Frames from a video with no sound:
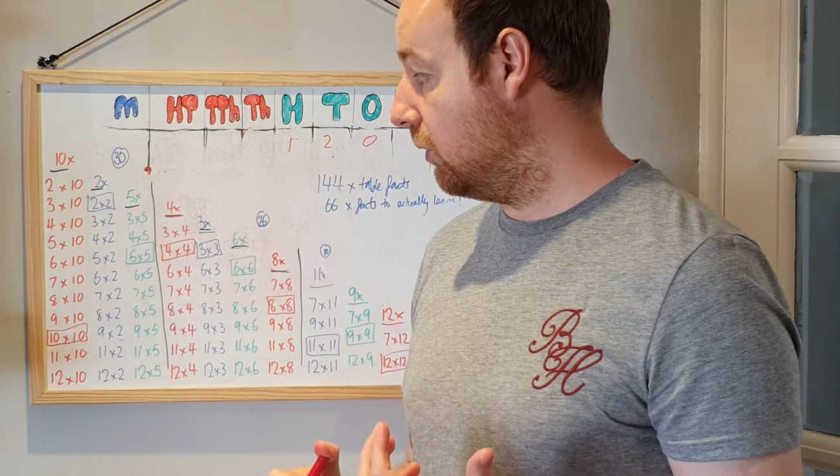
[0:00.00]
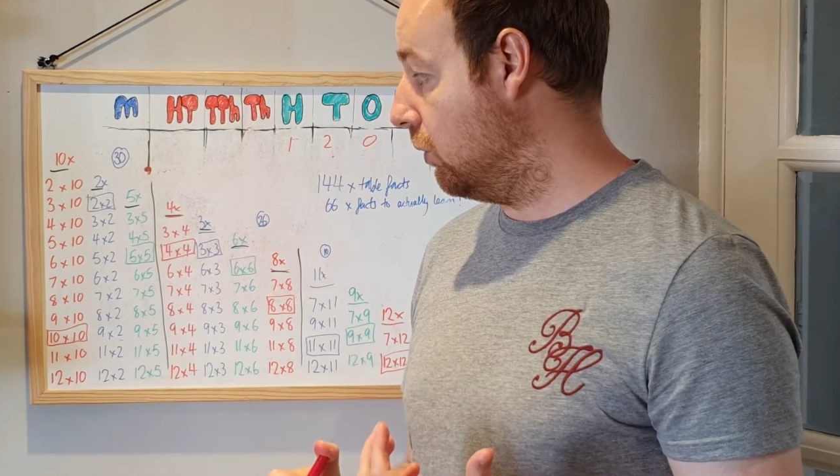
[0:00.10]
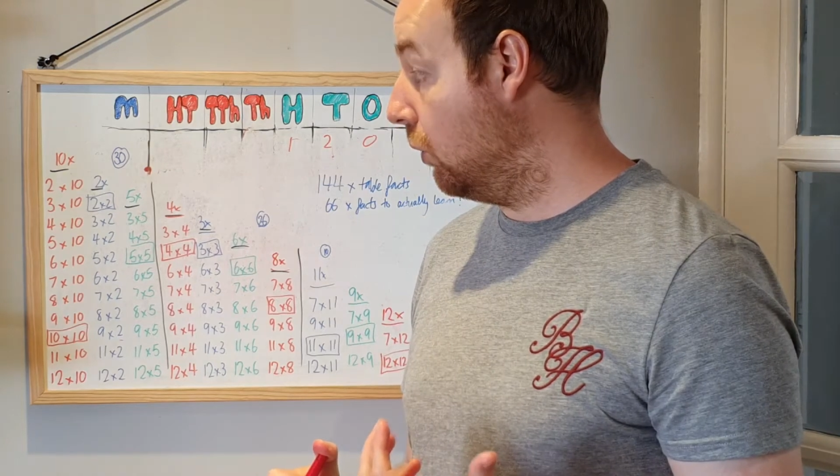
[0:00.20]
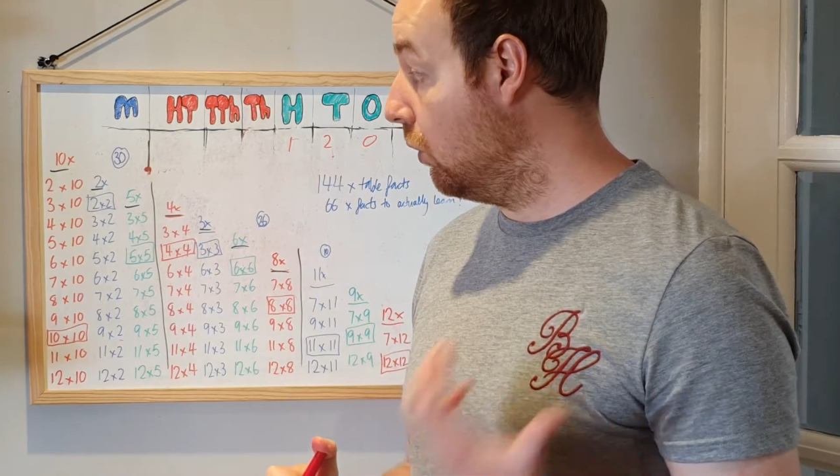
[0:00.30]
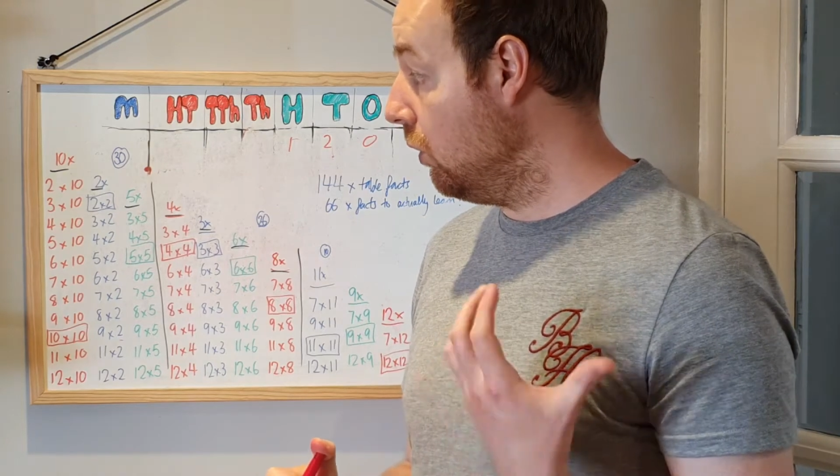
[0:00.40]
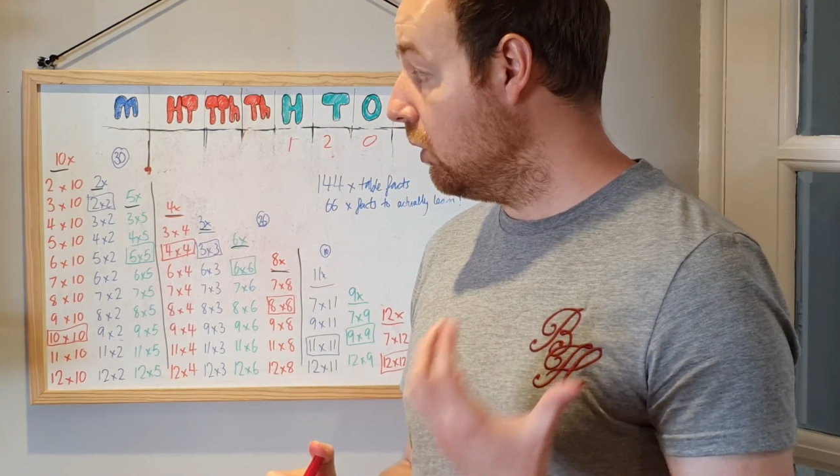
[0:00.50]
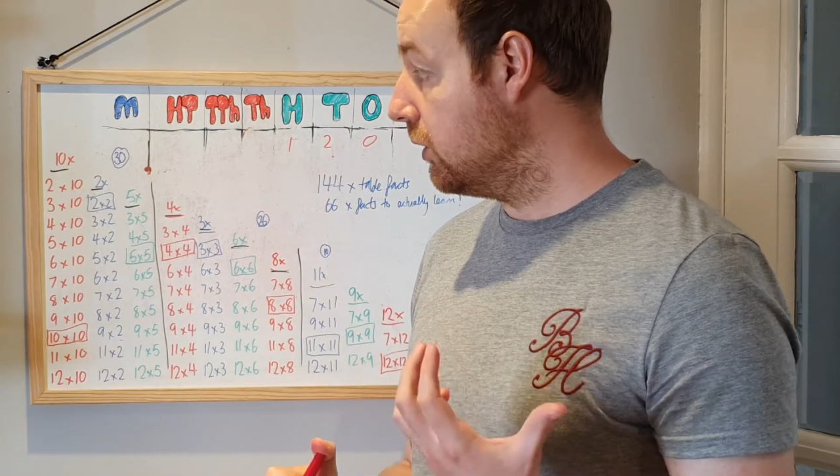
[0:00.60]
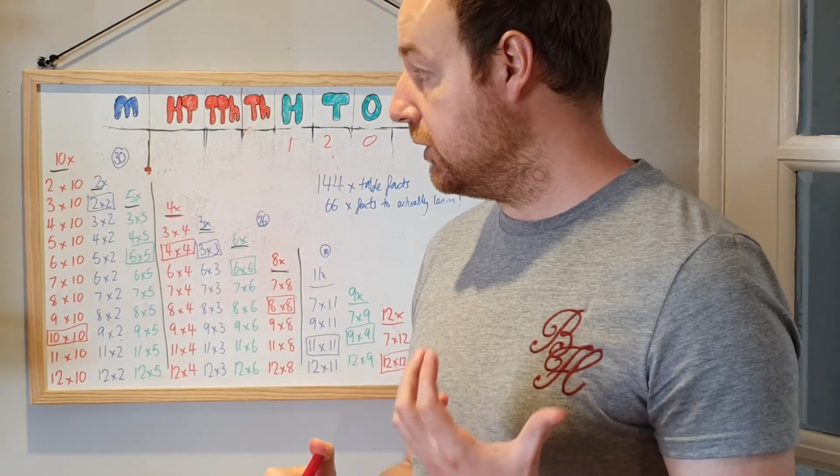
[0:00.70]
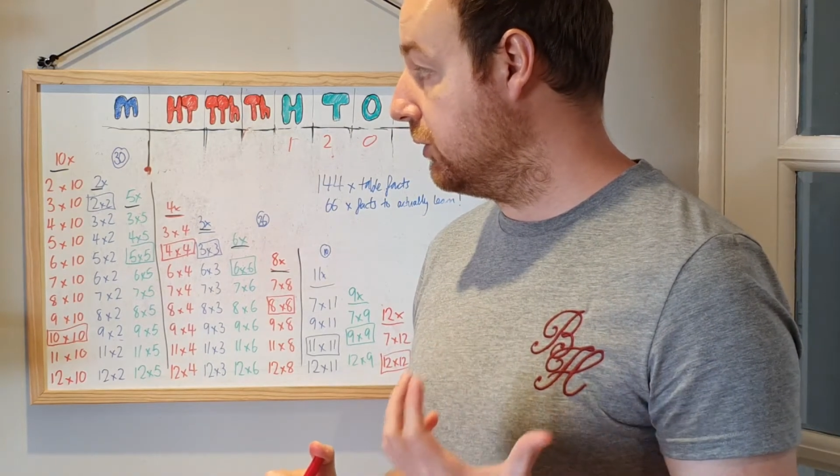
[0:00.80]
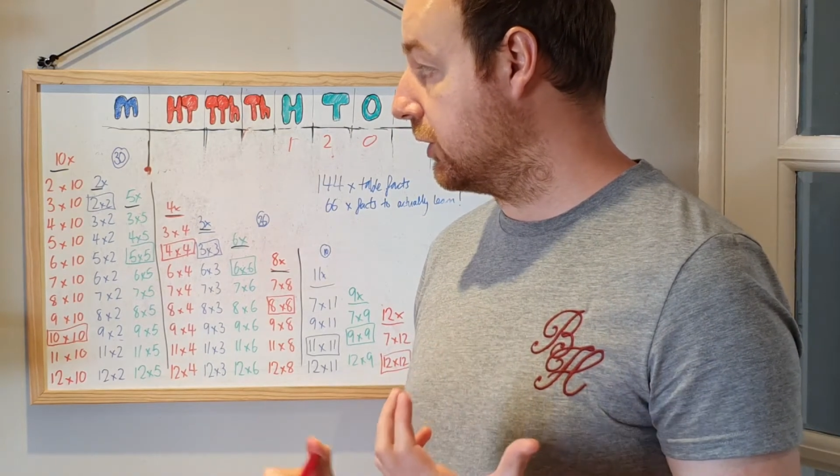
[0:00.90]
Or
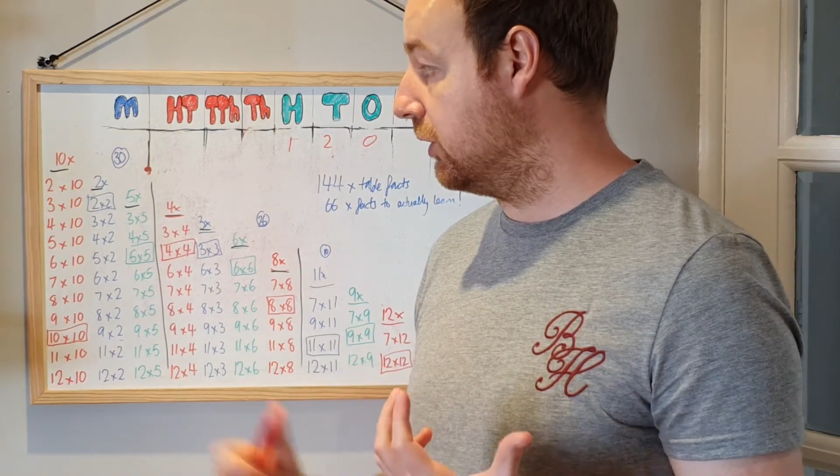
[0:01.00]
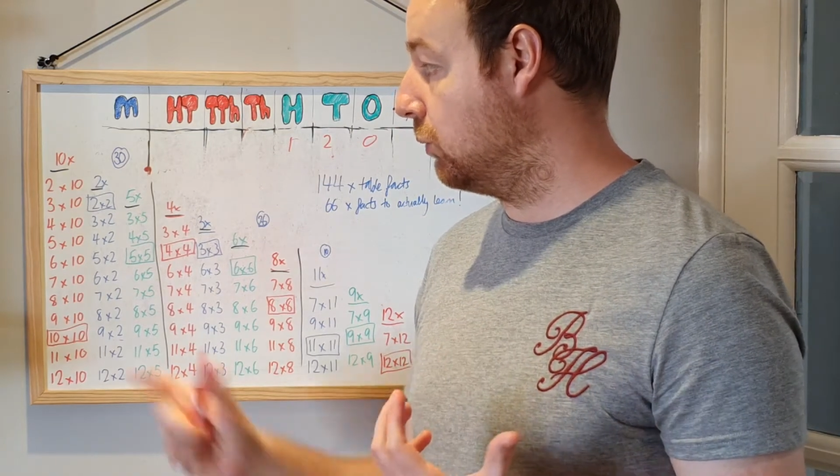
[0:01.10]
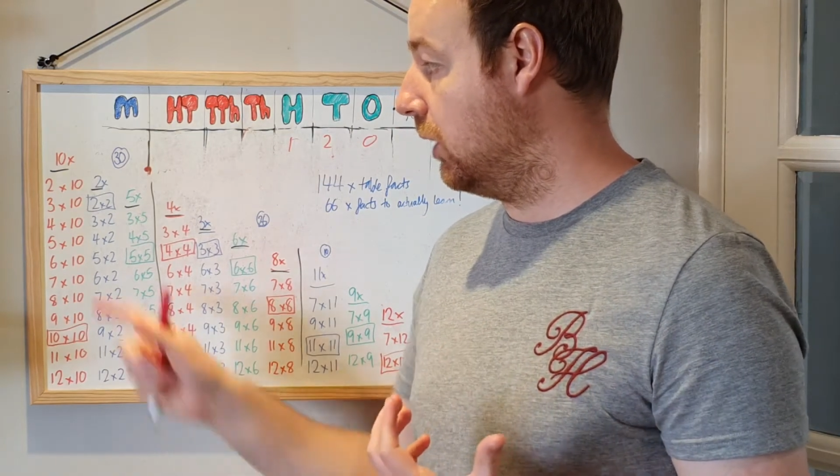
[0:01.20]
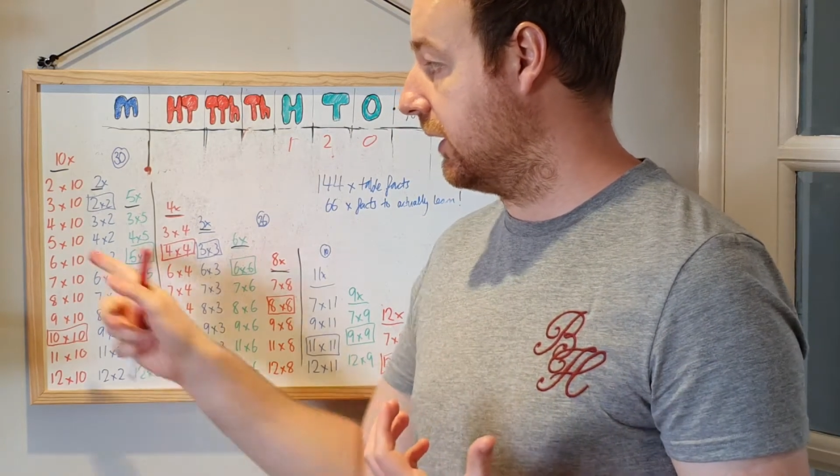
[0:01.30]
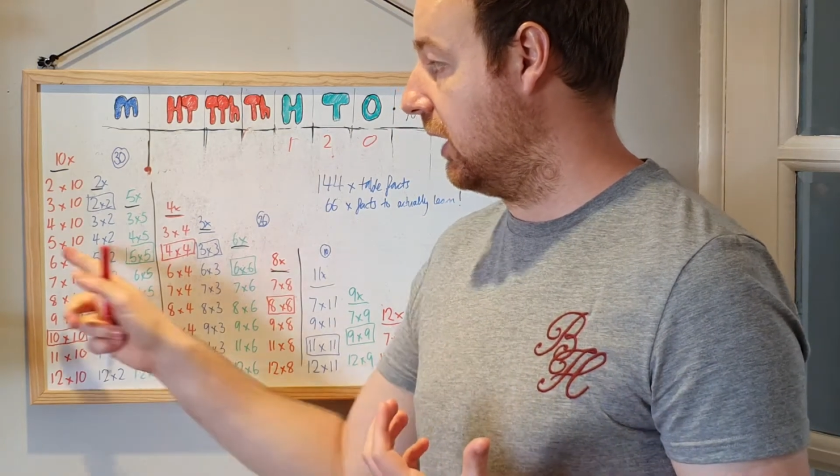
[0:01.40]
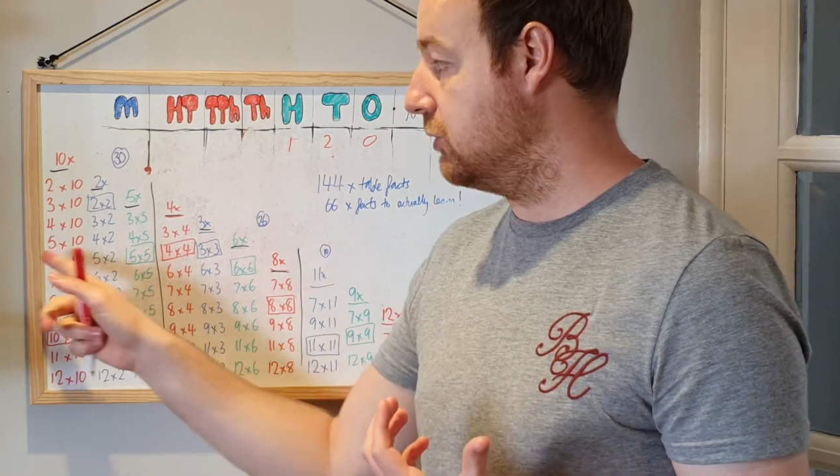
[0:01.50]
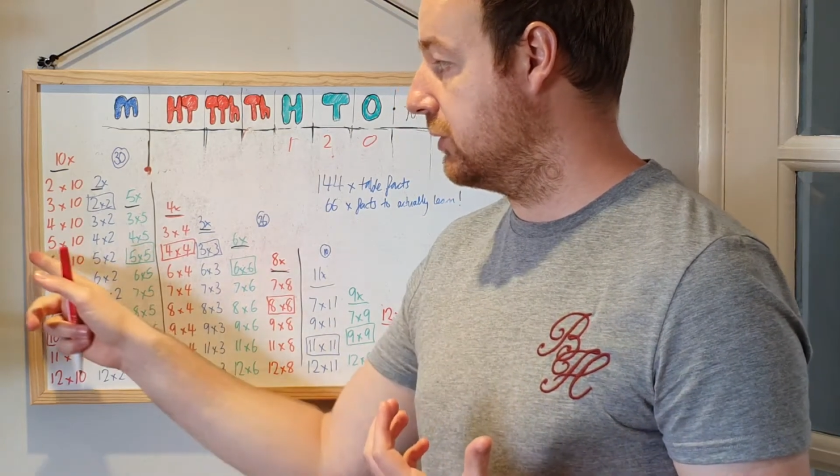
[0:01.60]
you can work out your